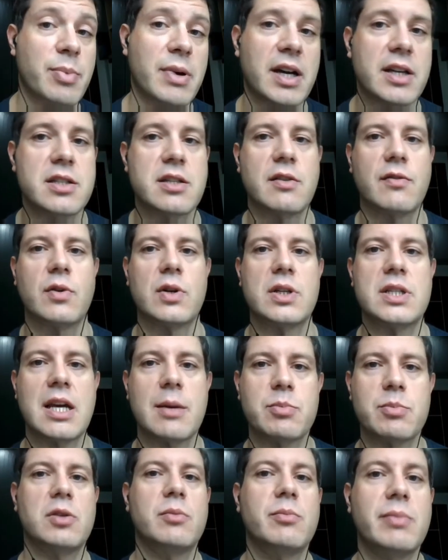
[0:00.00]
a positive
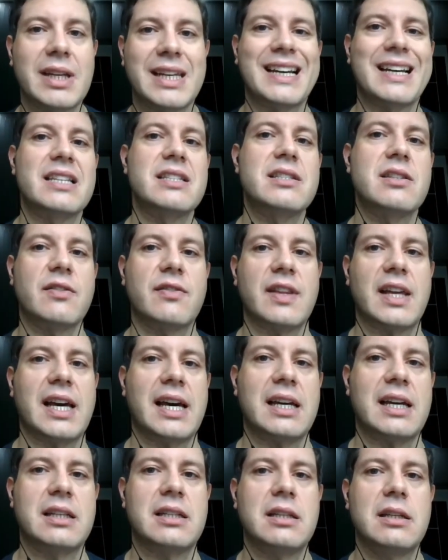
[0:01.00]
reception because of
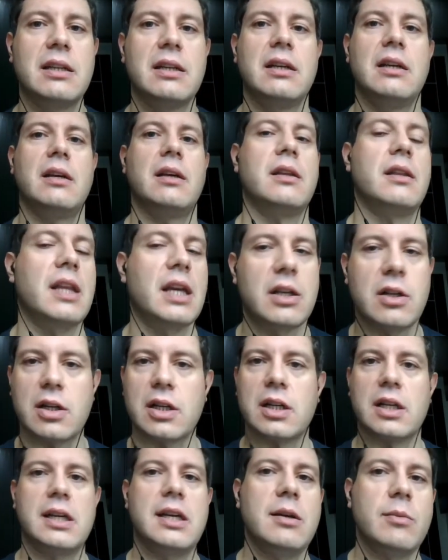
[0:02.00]
that, then you're
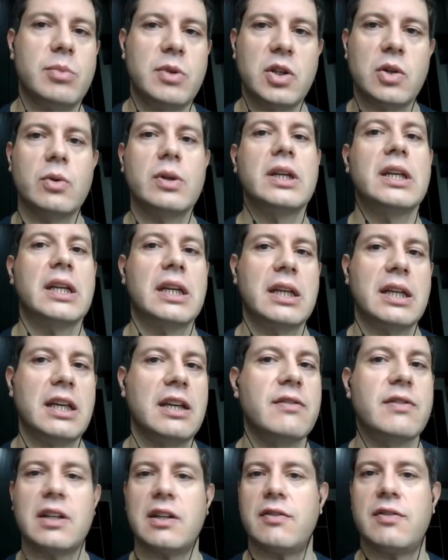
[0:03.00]
going to keep doing it
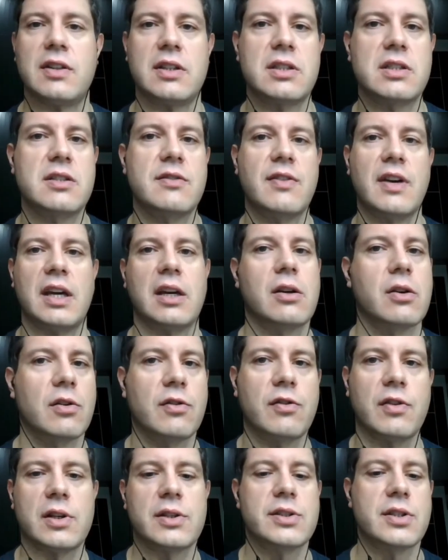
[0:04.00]
even if it's fake or
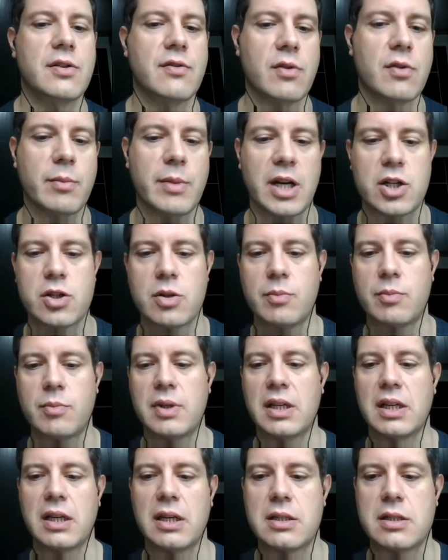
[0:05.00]
false information
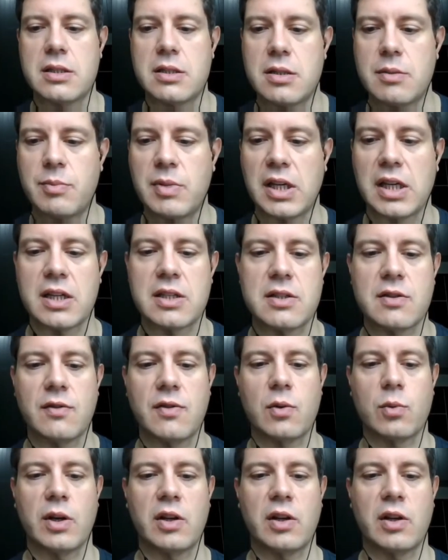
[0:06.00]
because because of the